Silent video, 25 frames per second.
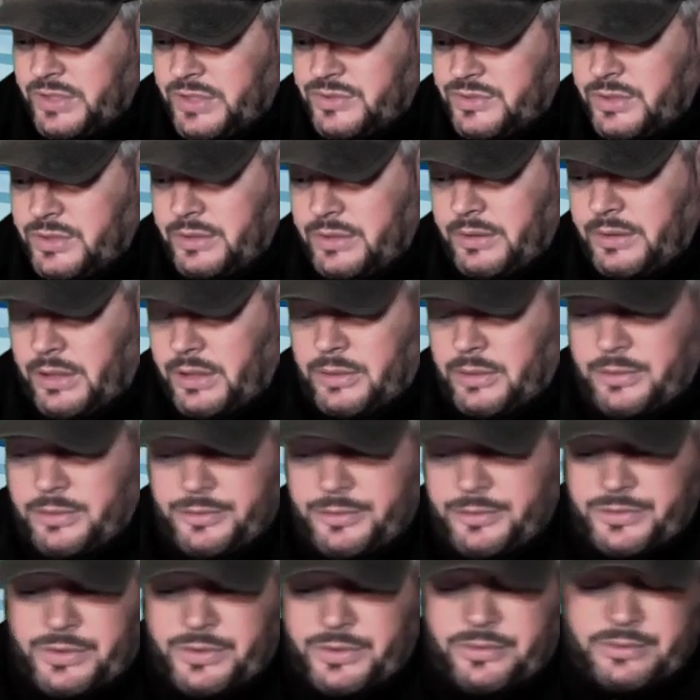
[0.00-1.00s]
Well,
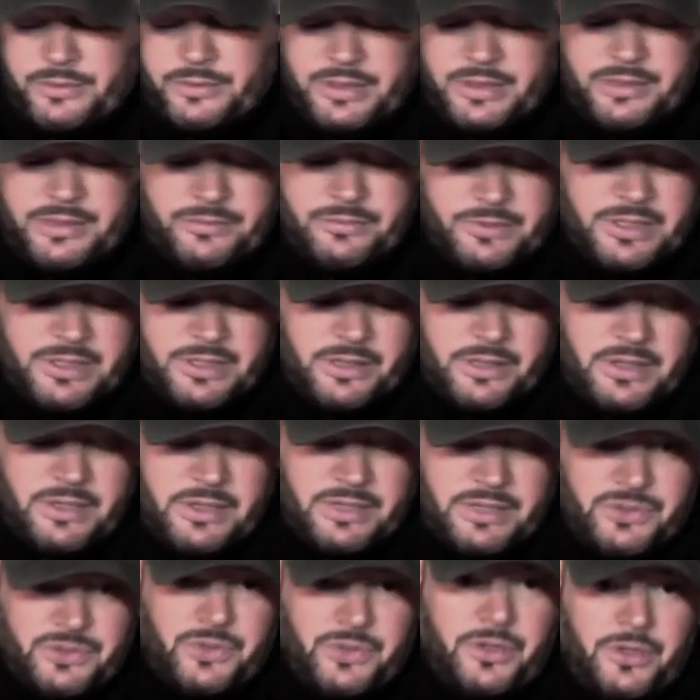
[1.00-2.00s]
certainly we know
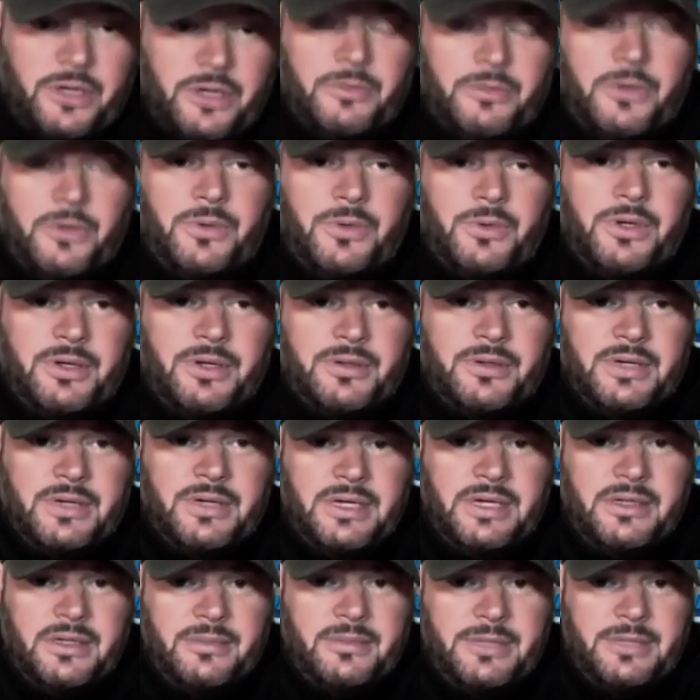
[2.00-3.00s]
how Chernobyl worked,
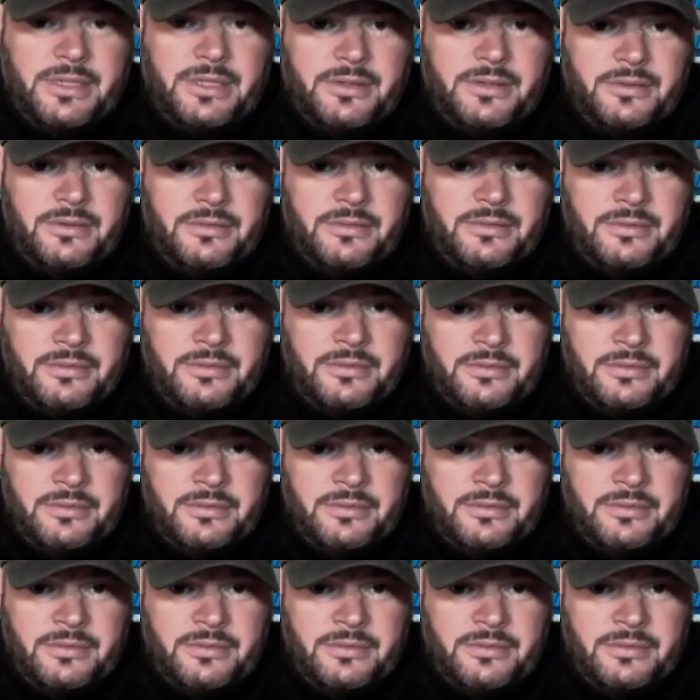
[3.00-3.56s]
right? I mean,